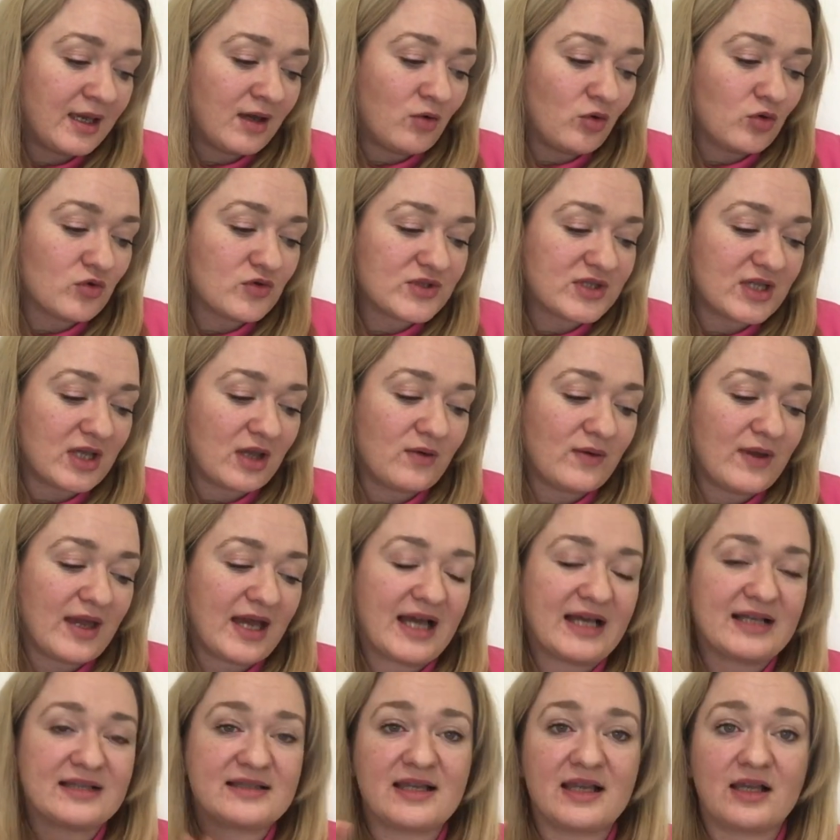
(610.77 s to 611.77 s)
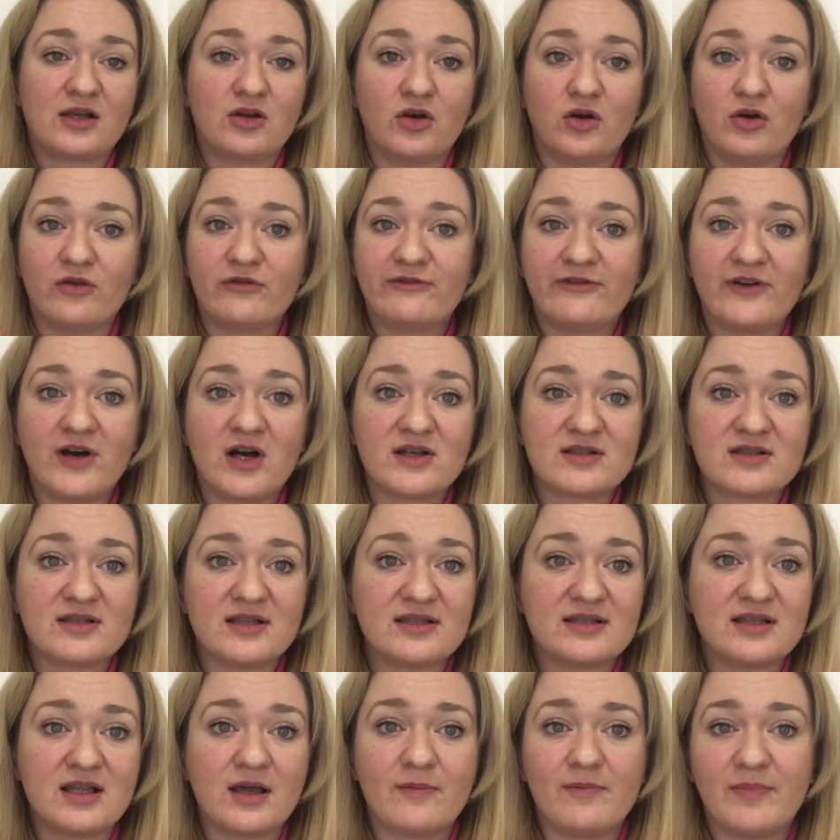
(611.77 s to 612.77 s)
Also, has it got
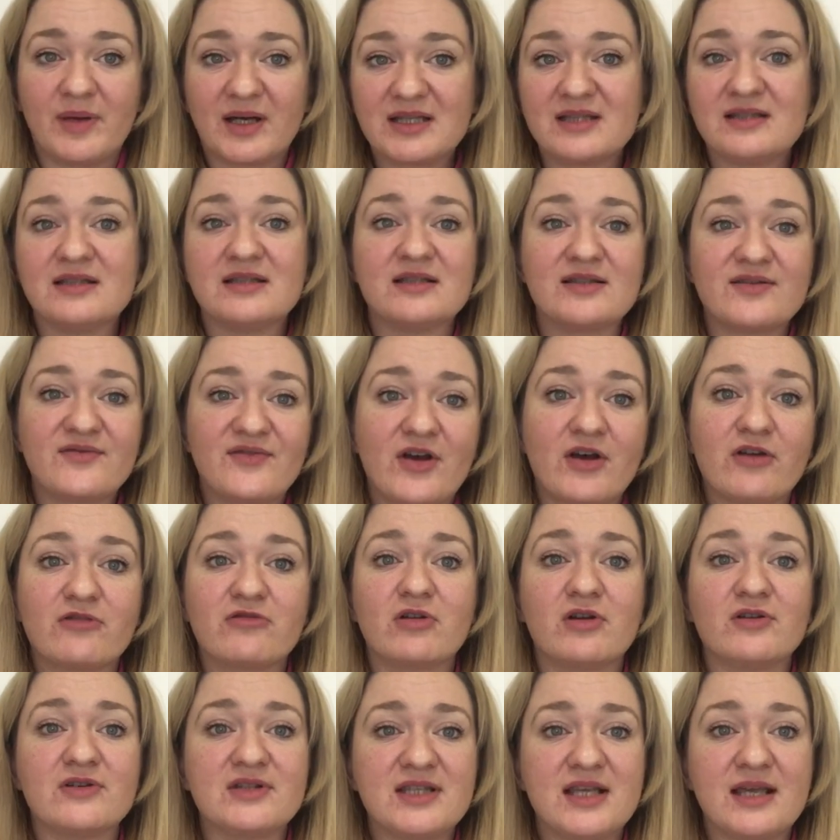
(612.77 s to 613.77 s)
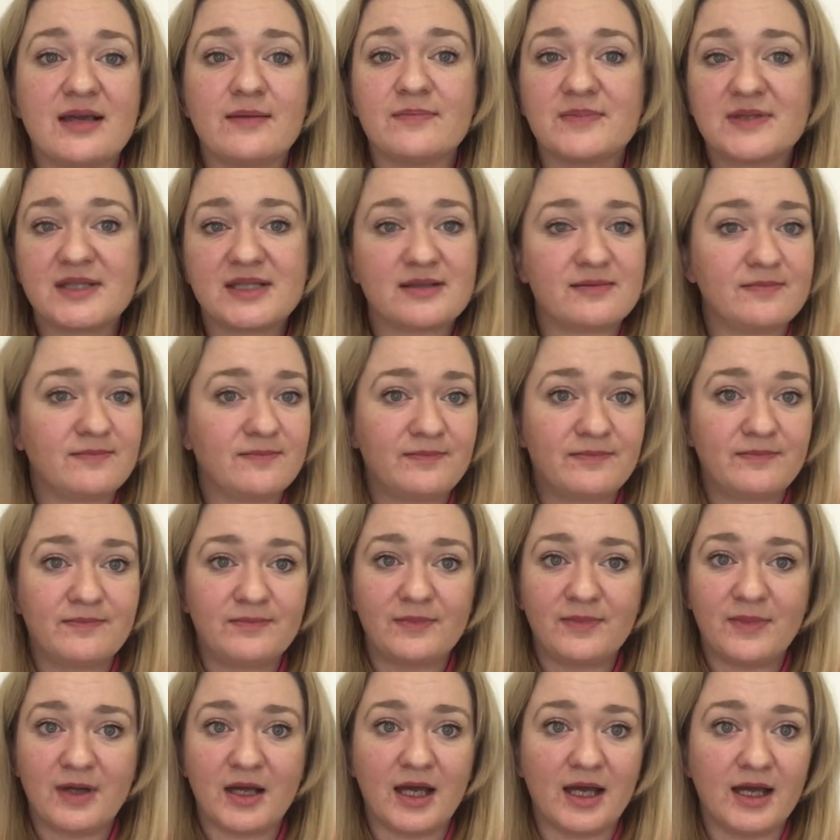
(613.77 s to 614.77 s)
fasteners that are buttons, Velcro, zips?
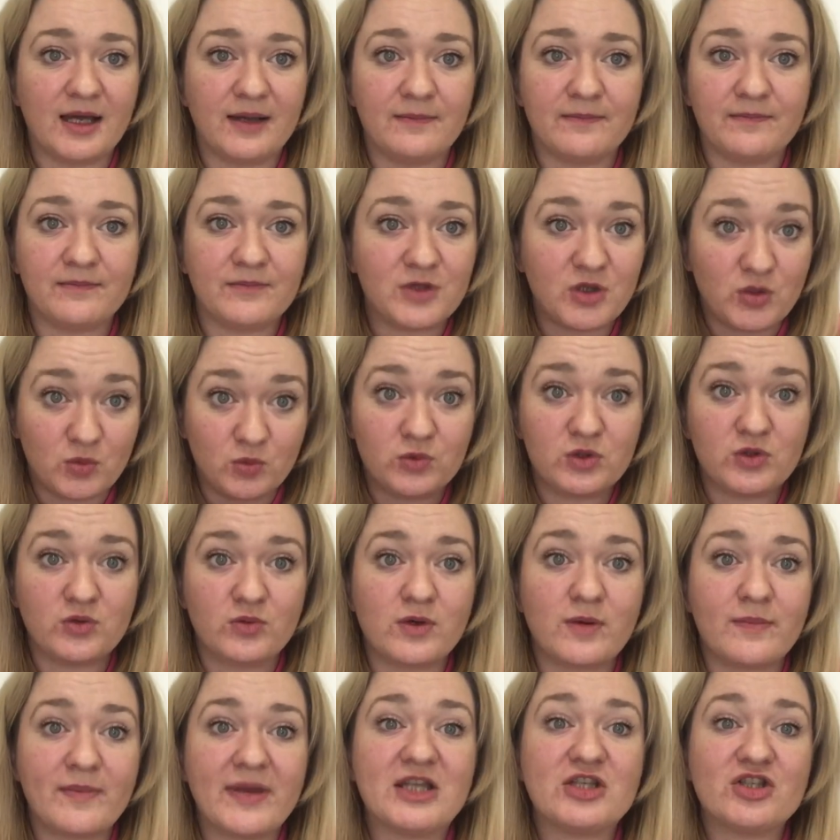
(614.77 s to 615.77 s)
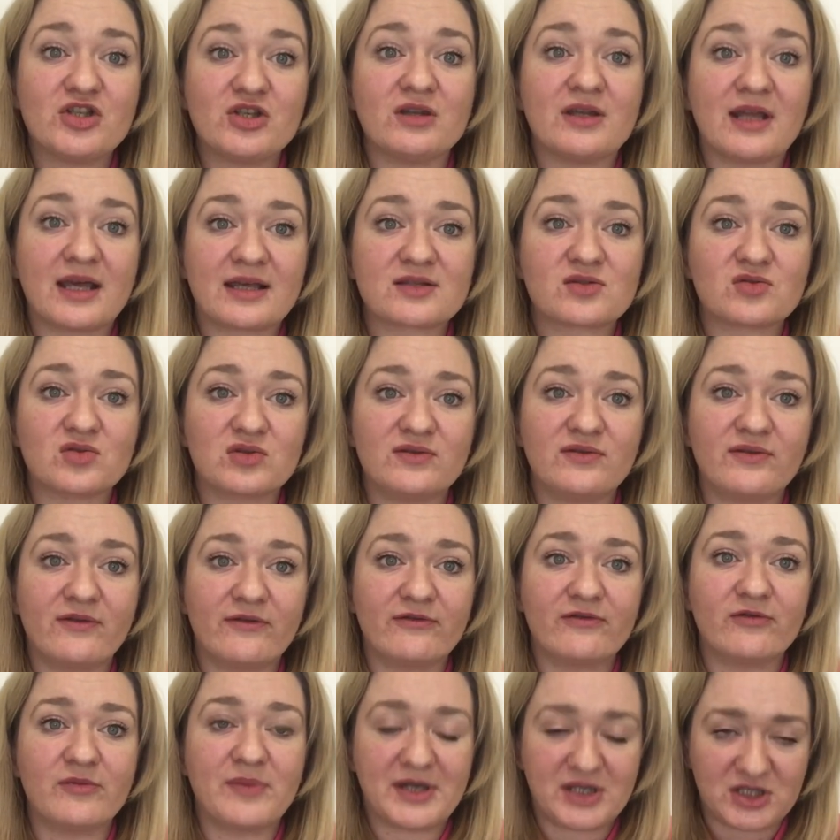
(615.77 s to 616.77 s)
You want to mention that sort of
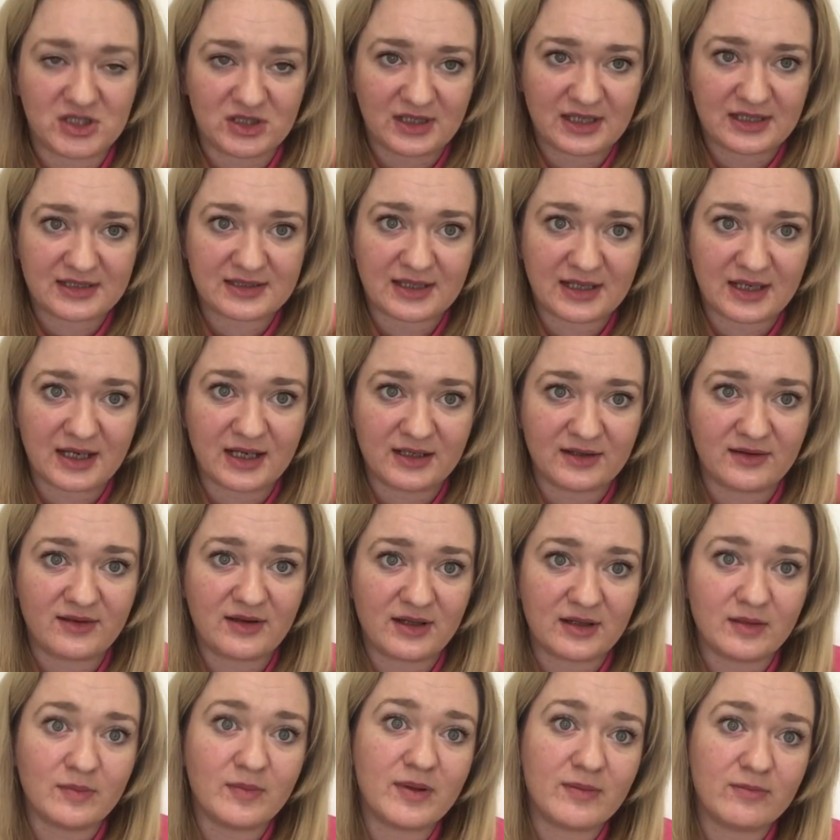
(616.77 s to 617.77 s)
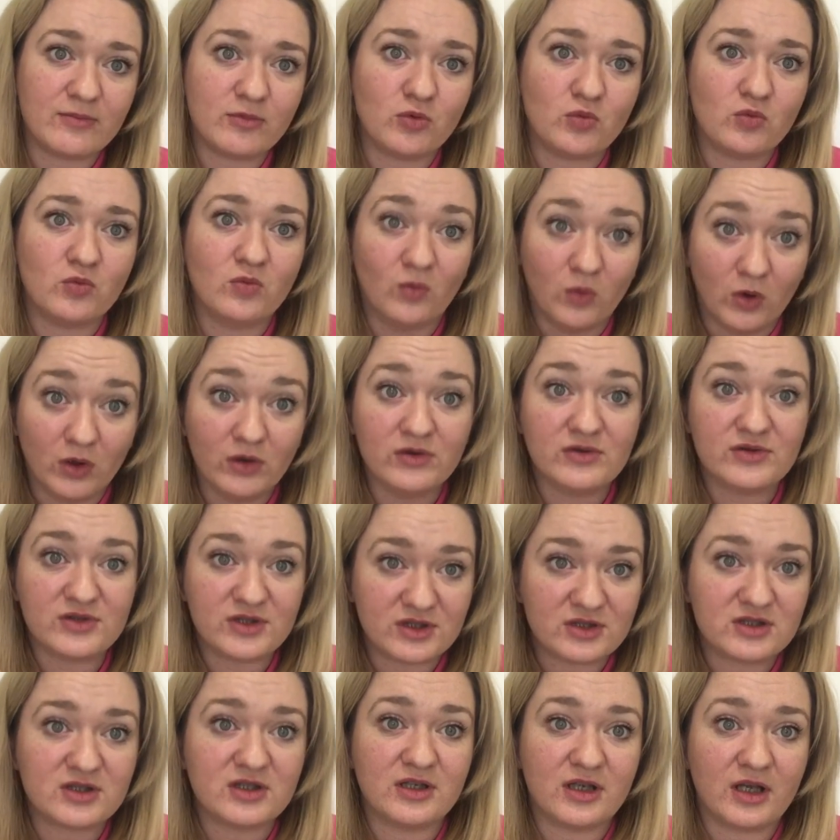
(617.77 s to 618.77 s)
information. That's the kind of thing that people
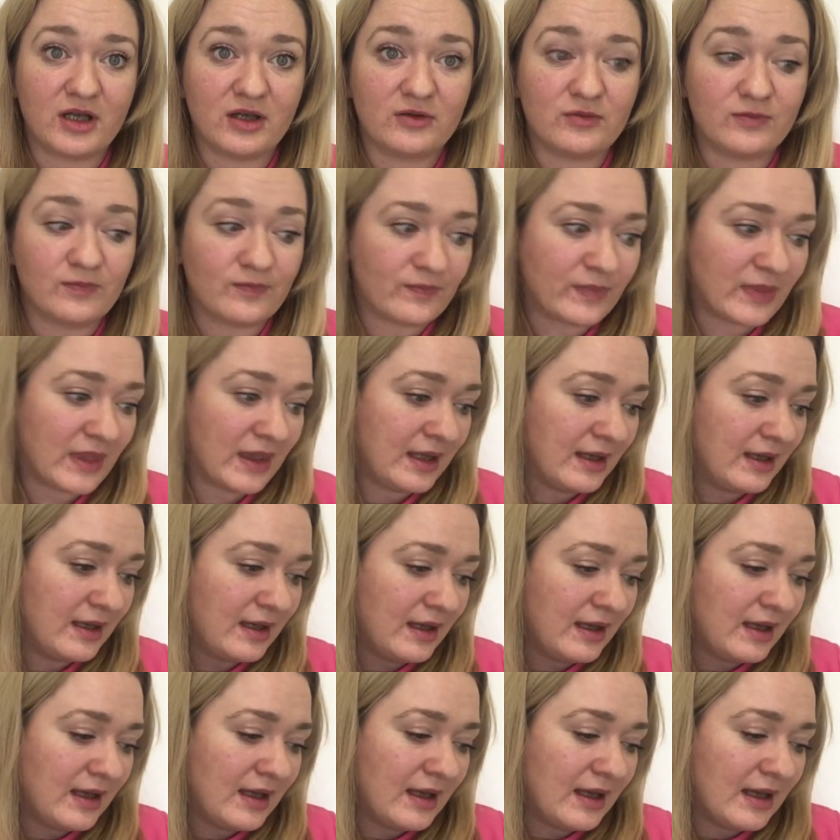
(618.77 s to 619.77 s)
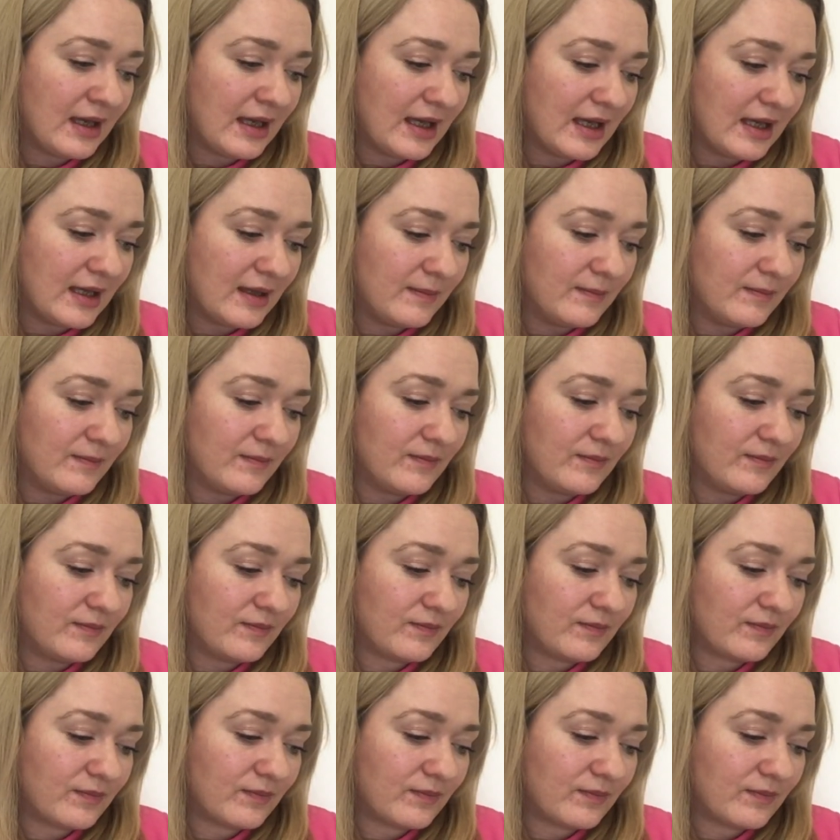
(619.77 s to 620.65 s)
want to know.